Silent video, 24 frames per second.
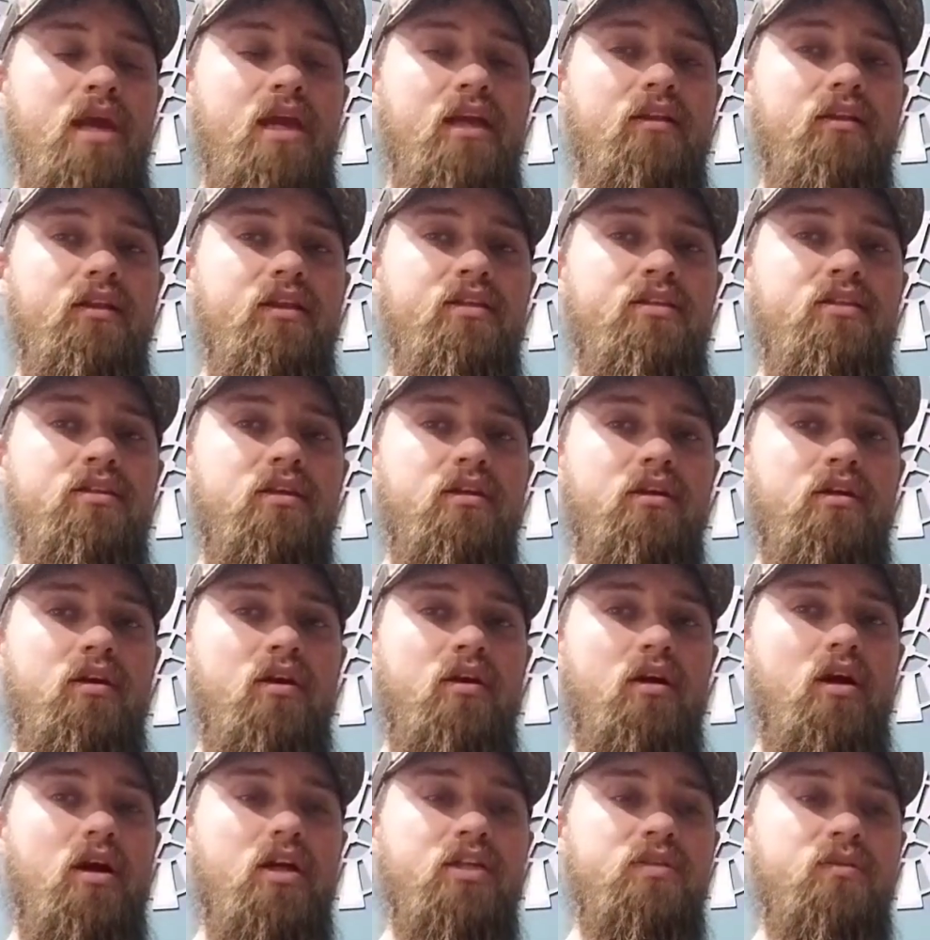
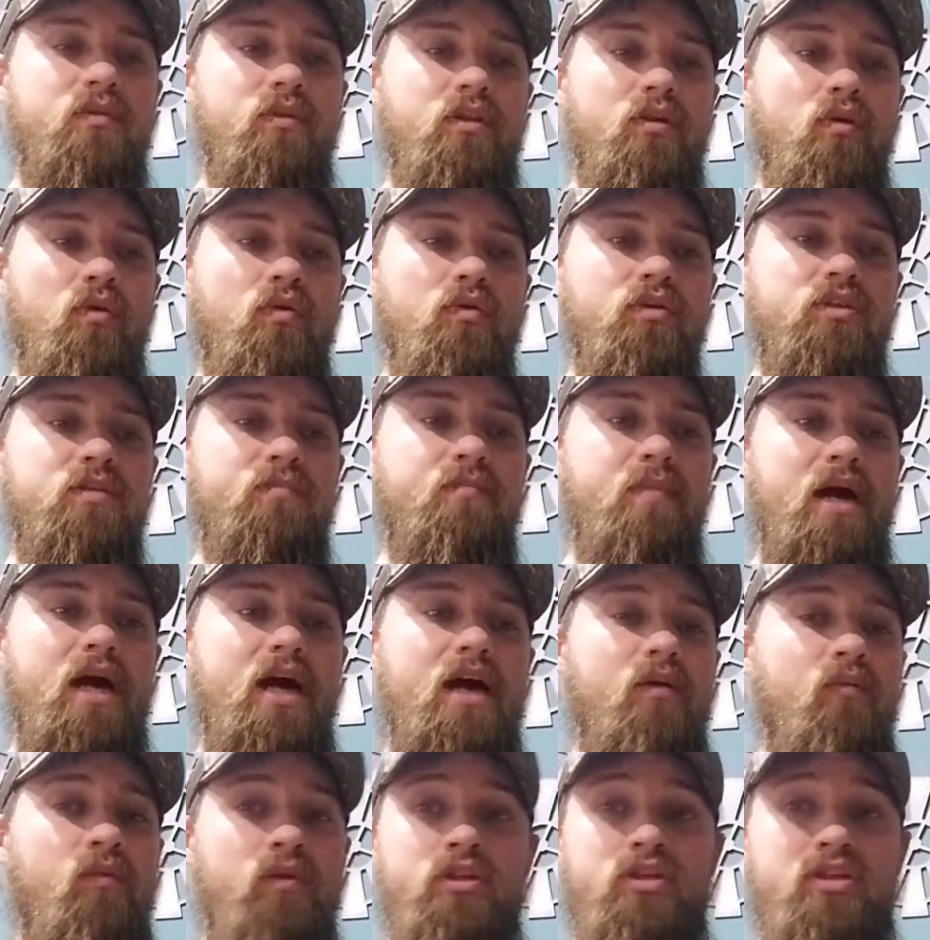Mangalitsa cross with Old
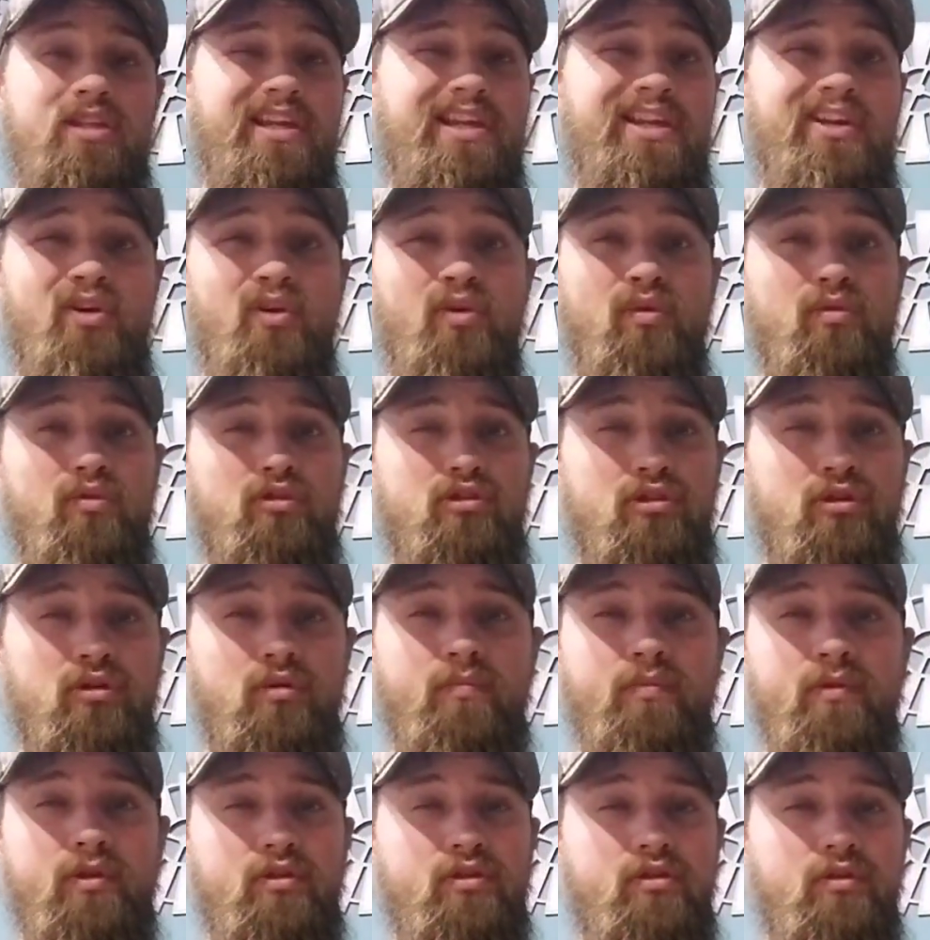Spot, which they grew
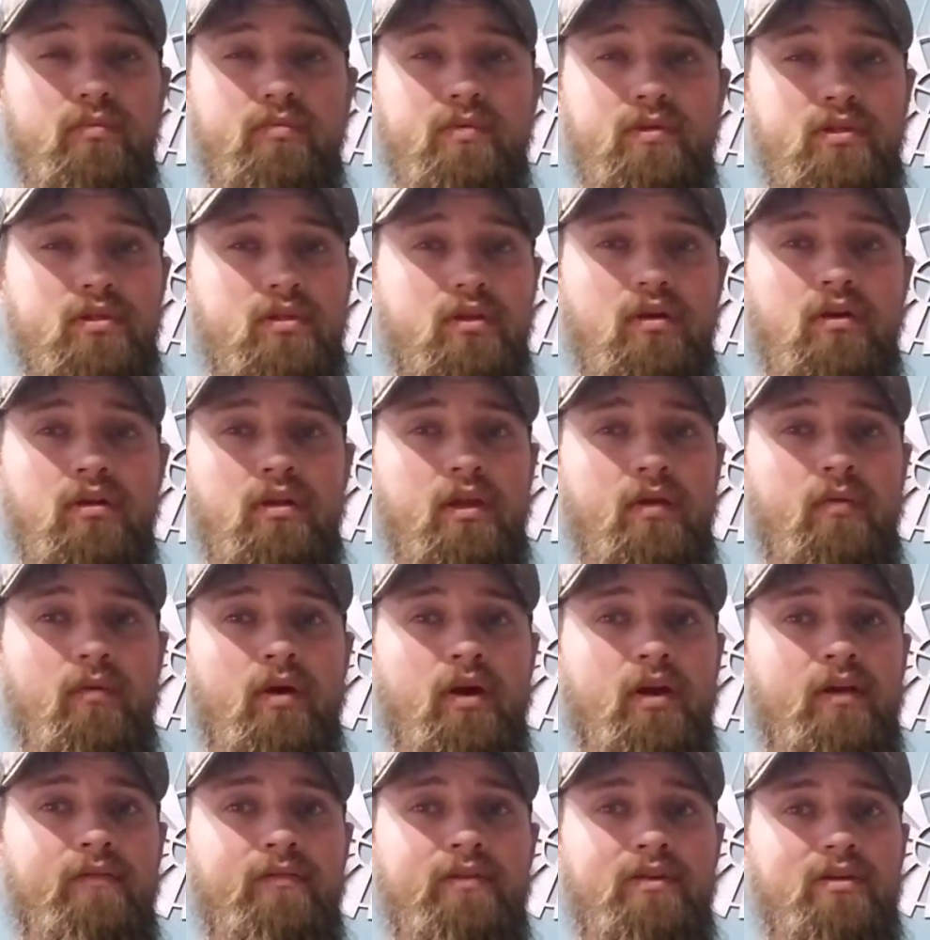super slow. They
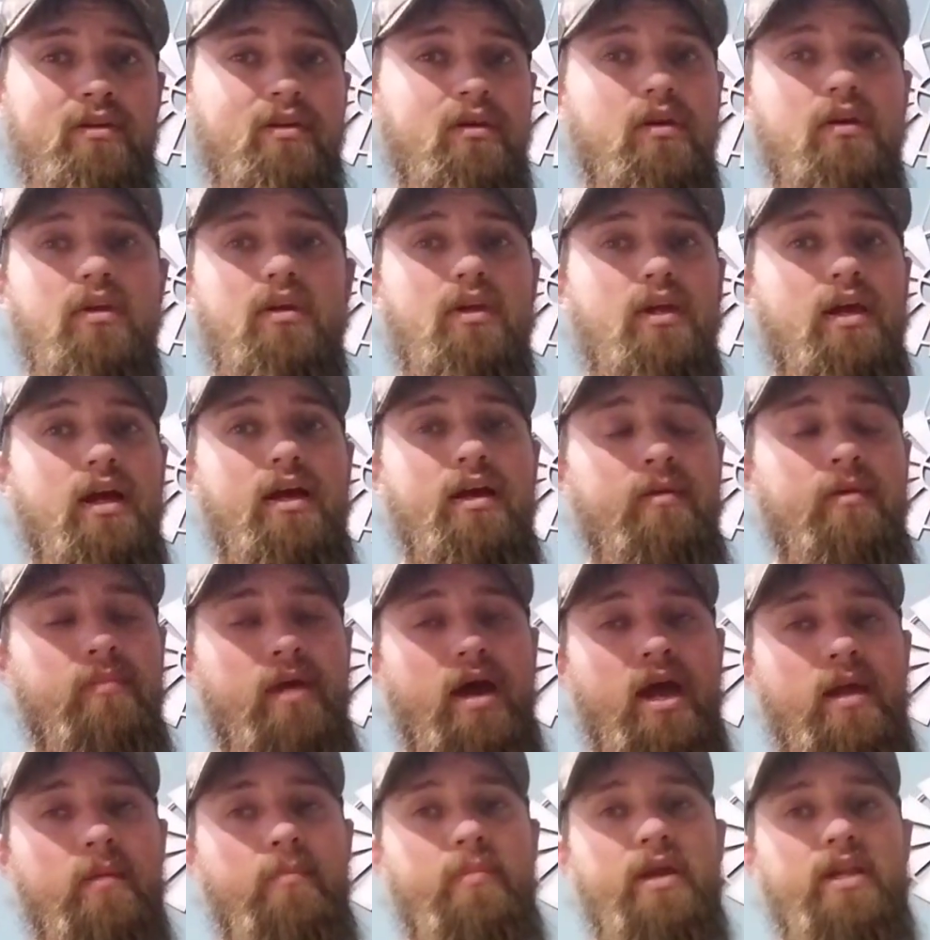weren't even,
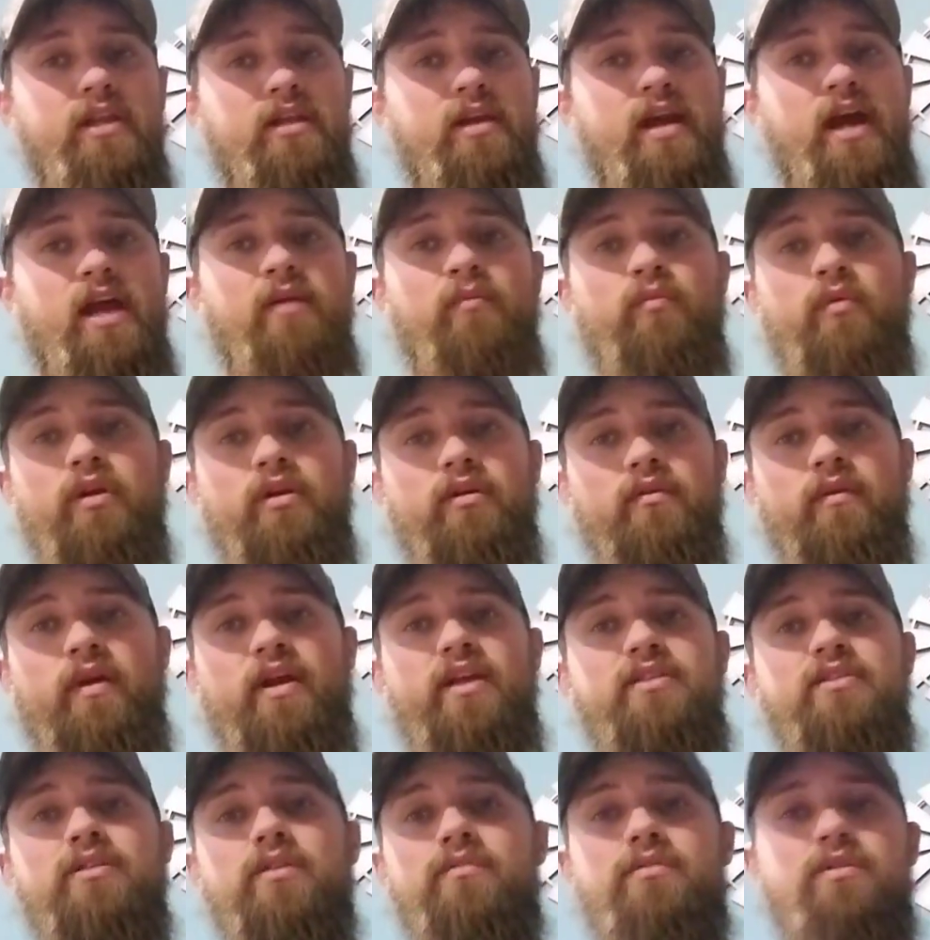in my opinion, I wouldn't
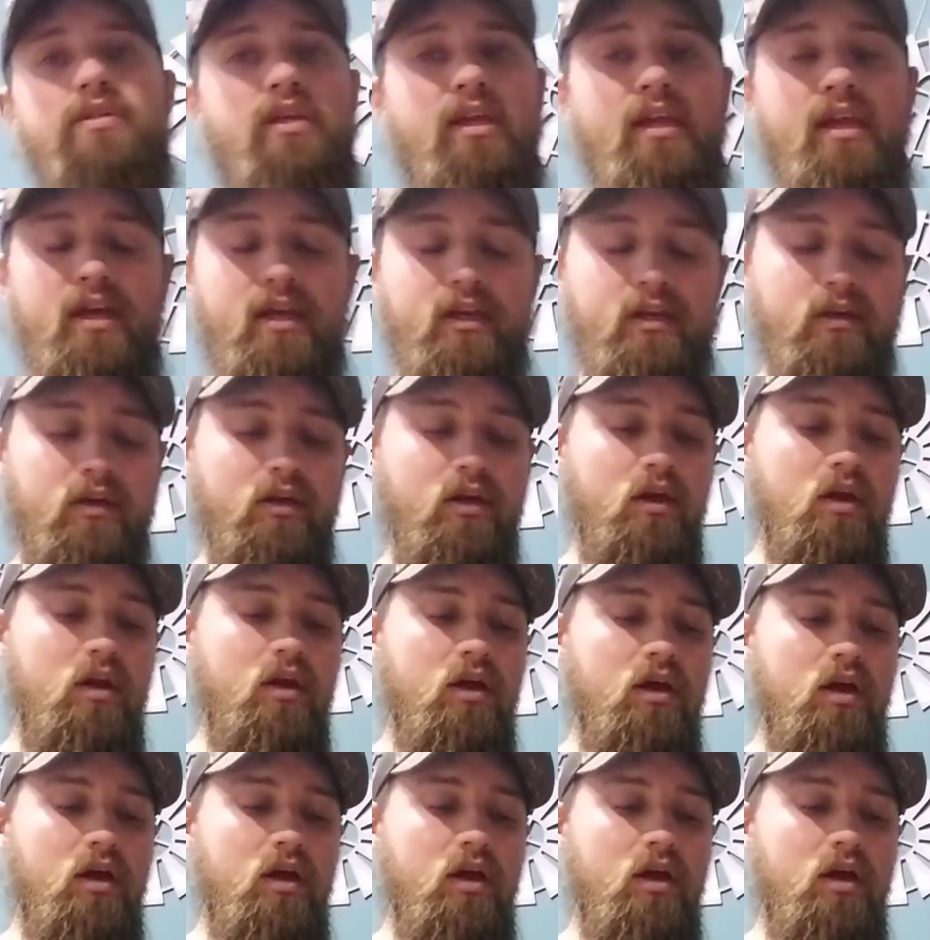raise those again.